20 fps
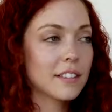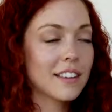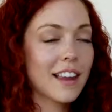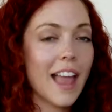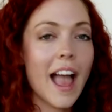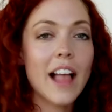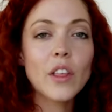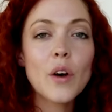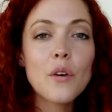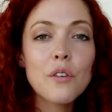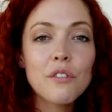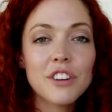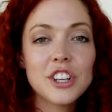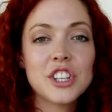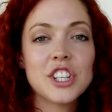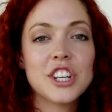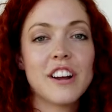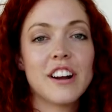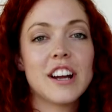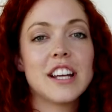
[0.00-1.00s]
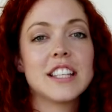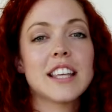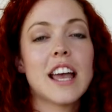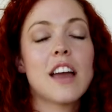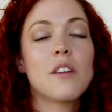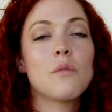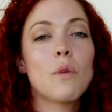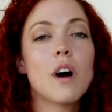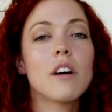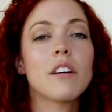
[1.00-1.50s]
Hello visionaries,
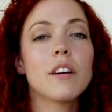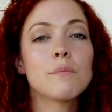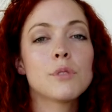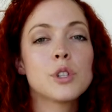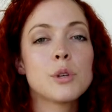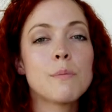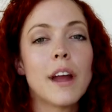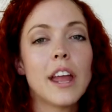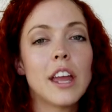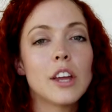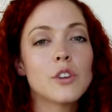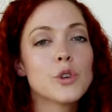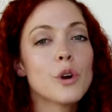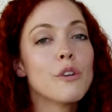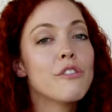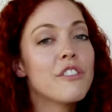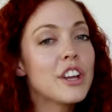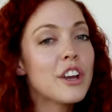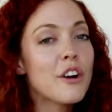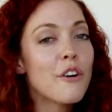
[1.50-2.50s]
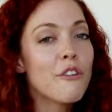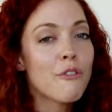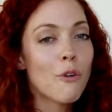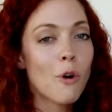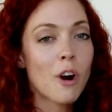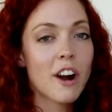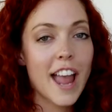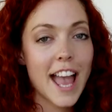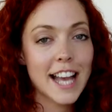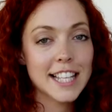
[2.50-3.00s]
and welcome to my intro video
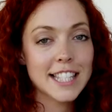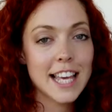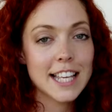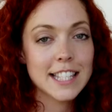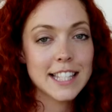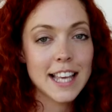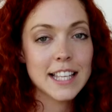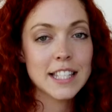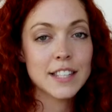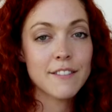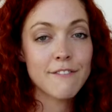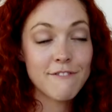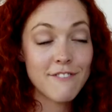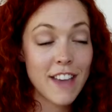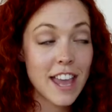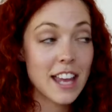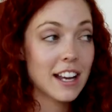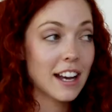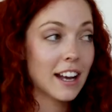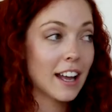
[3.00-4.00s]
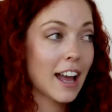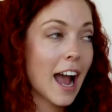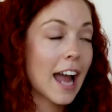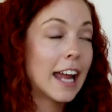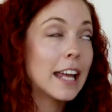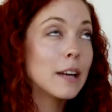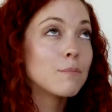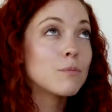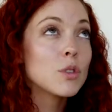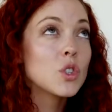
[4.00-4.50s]
for SSS VEDA. I
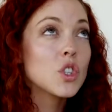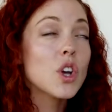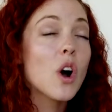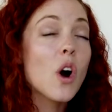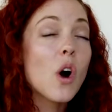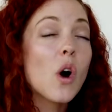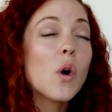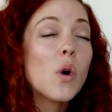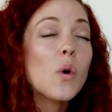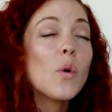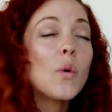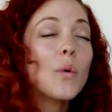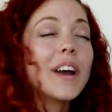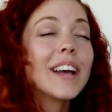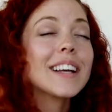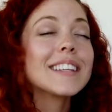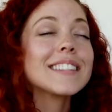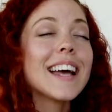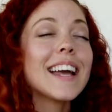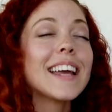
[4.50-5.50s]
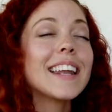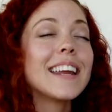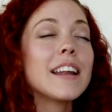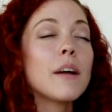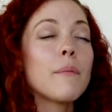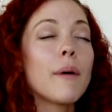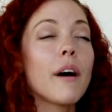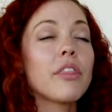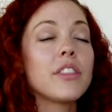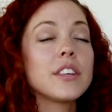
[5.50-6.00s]
am so excited
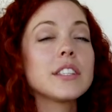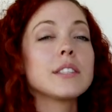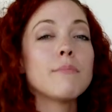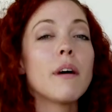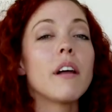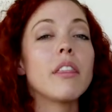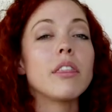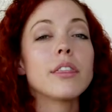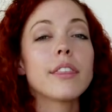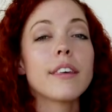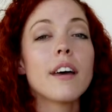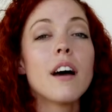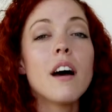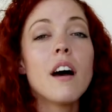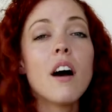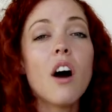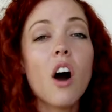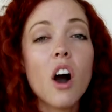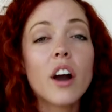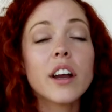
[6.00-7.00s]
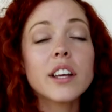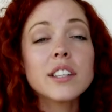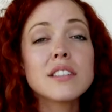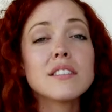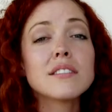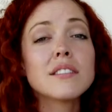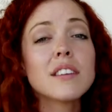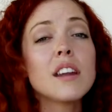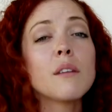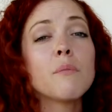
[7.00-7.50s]
about this month. August
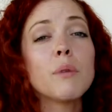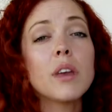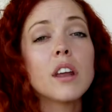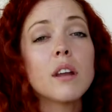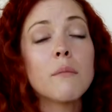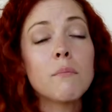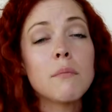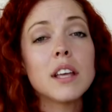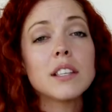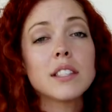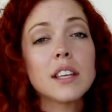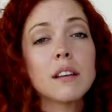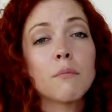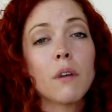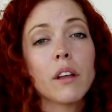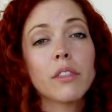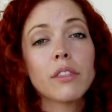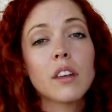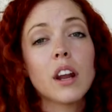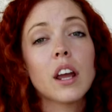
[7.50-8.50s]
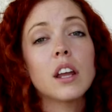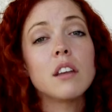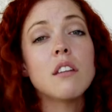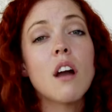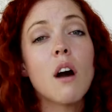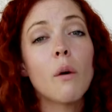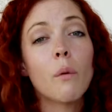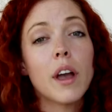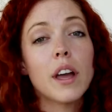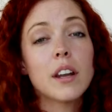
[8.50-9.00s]
is gonna be an amazing month, and I
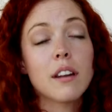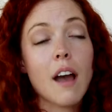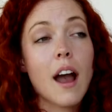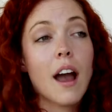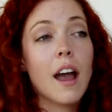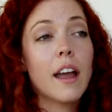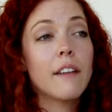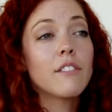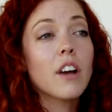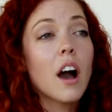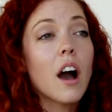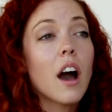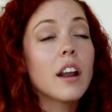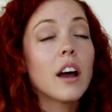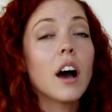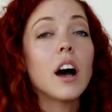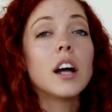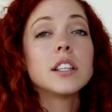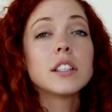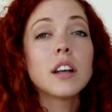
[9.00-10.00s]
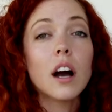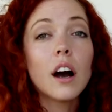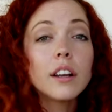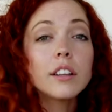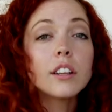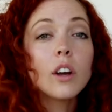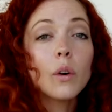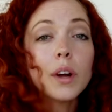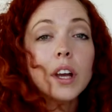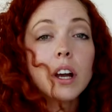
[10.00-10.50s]
know it. I've got a
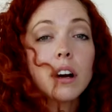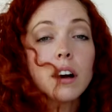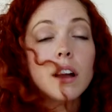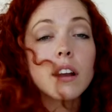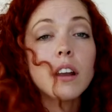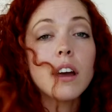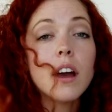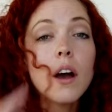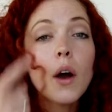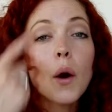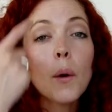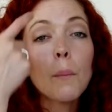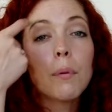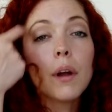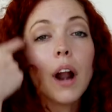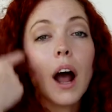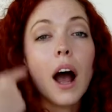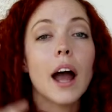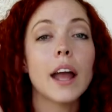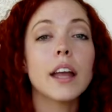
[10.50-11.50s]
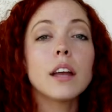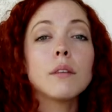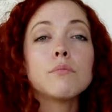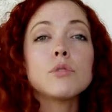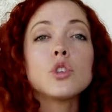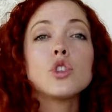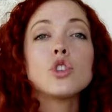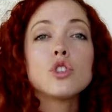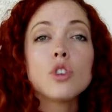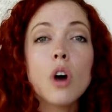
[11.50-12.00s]
ton going on, but I am
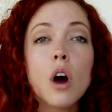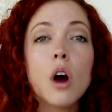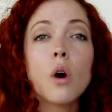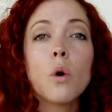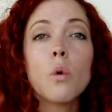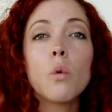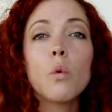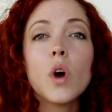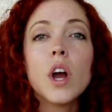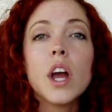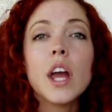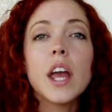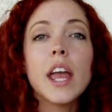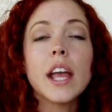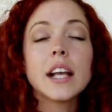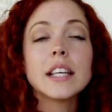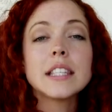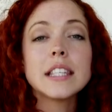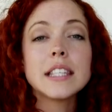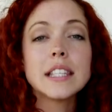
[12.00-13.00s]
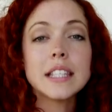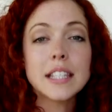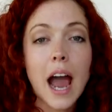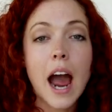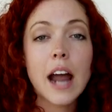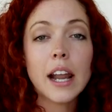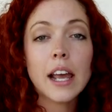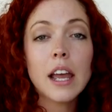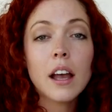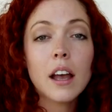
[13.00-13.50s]
so
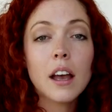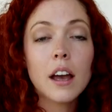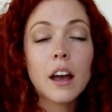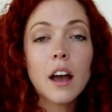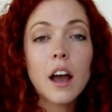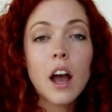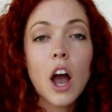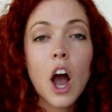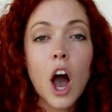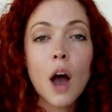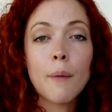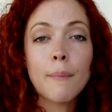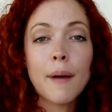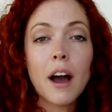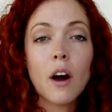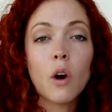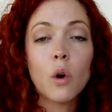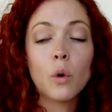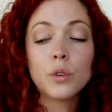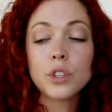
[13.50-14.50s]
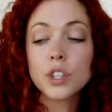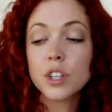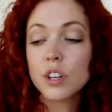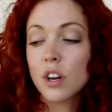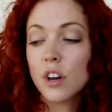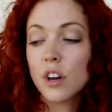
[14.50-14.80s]
ecstatic about